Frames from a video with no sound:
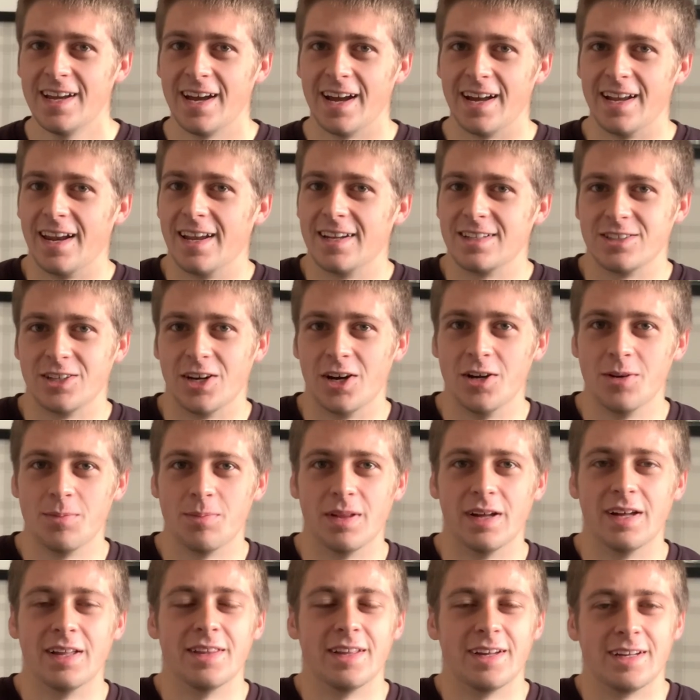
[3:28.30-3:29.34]
And I had to hope
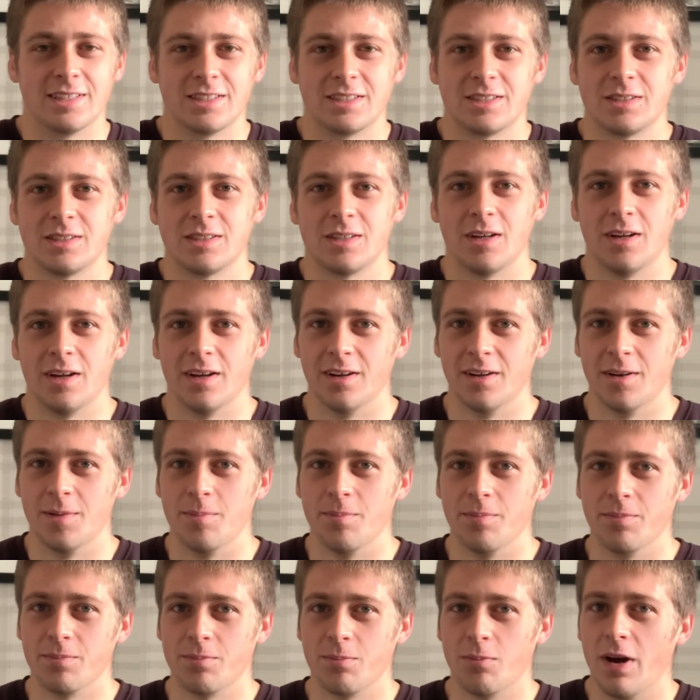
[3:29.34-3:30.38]
that that's
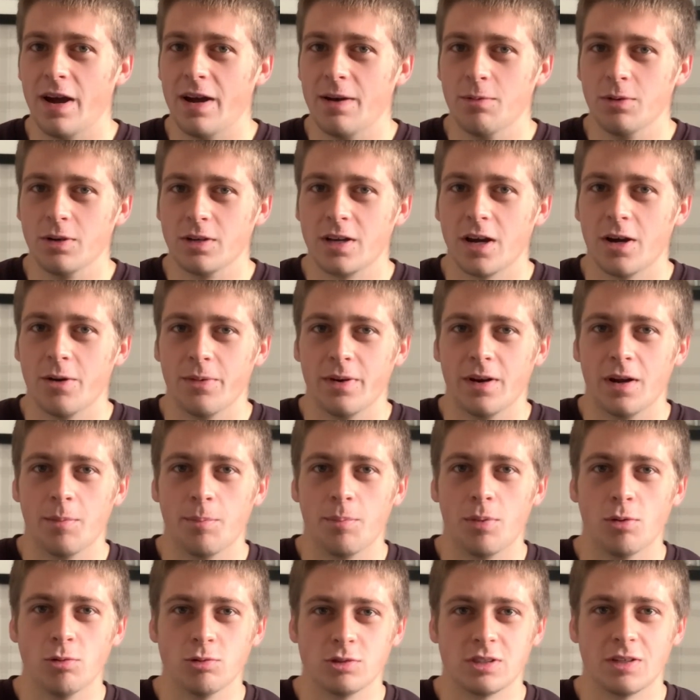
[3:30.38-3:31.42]
where it would go and I'd
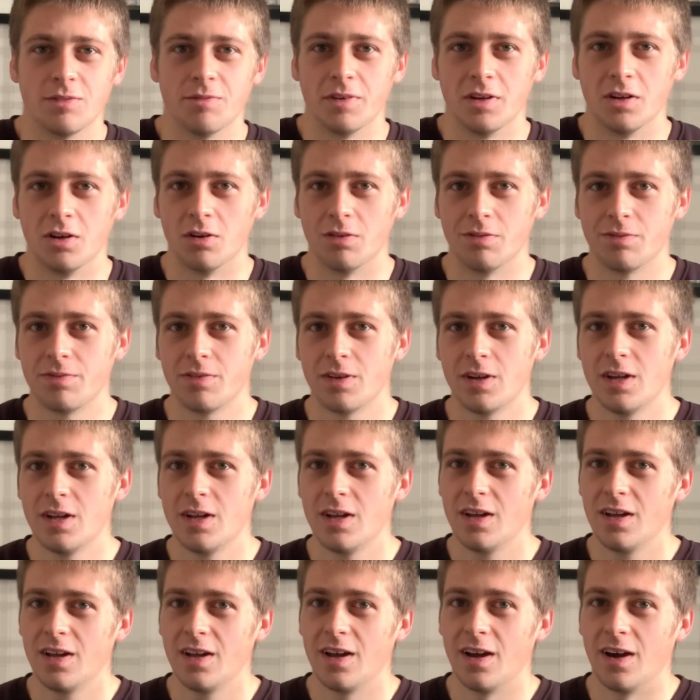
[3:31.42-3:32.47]
pull something off.
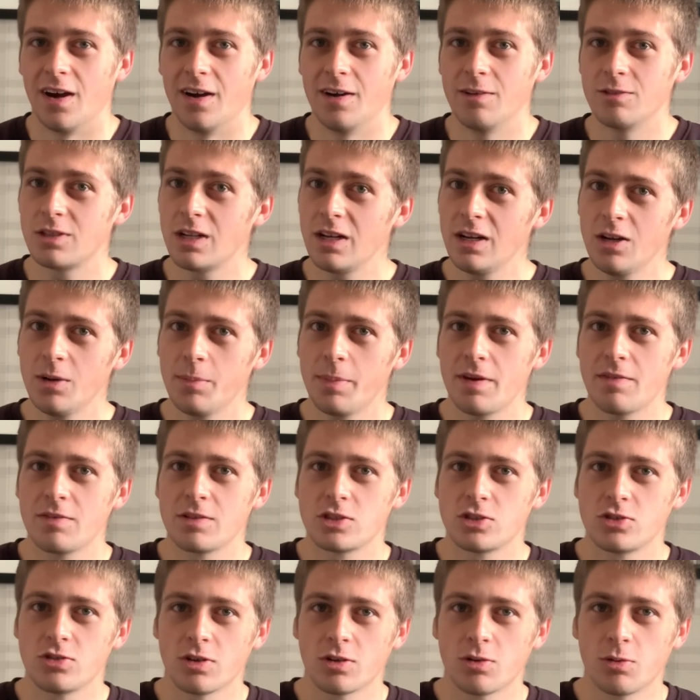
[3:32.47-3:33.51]
It was a little bit of a
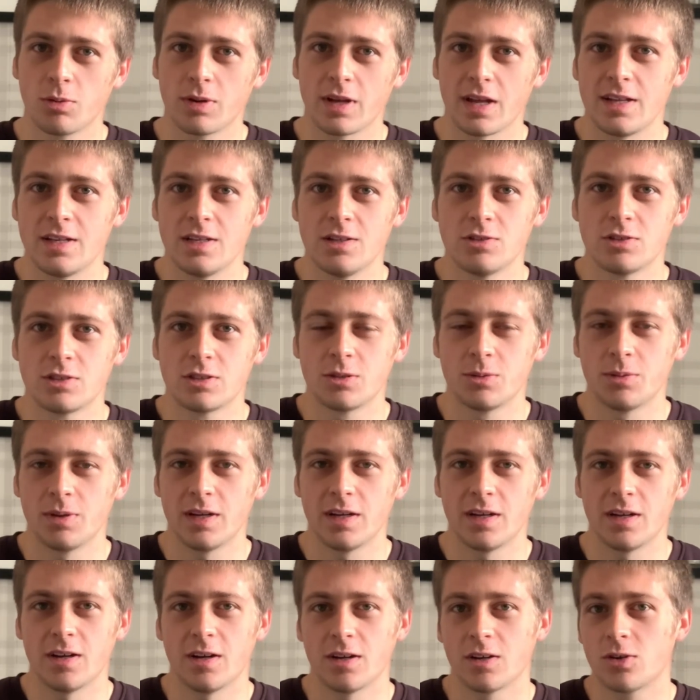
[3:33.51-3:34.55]
struggle getting used to
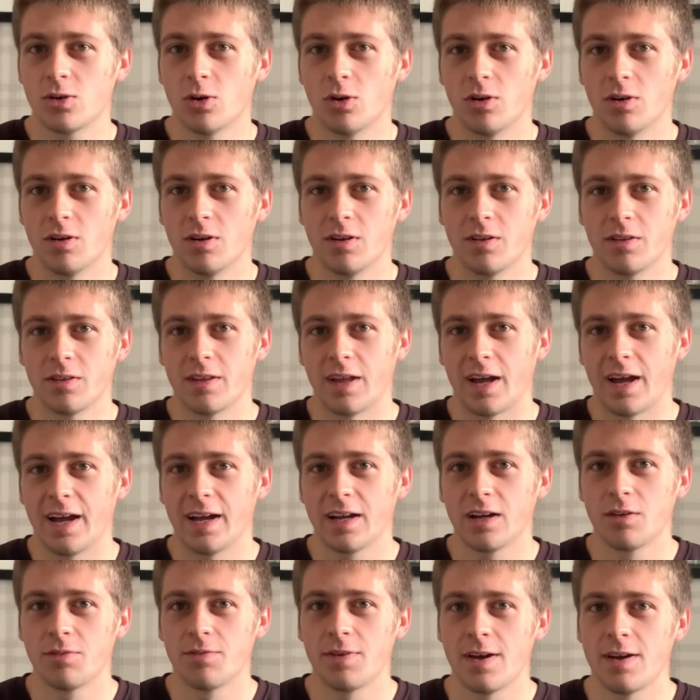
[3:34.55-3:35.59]
it. I got the
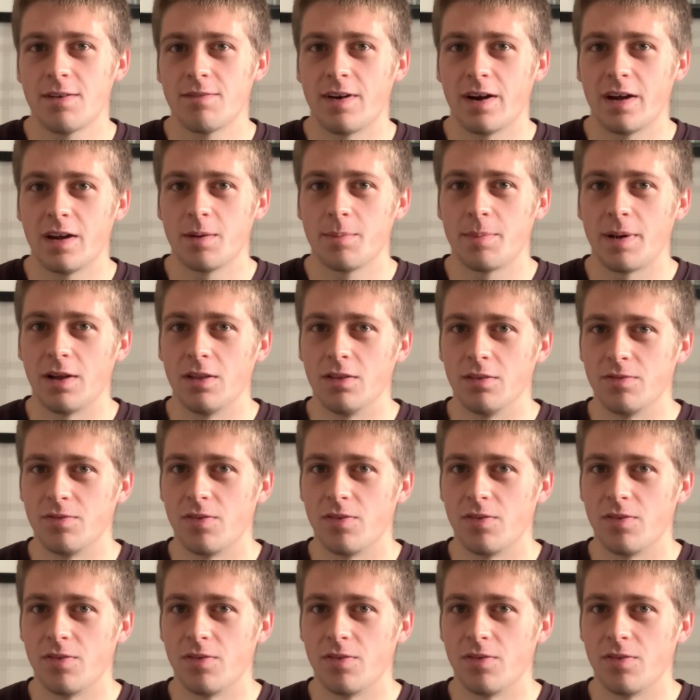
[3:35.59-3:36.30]
hang of it around about the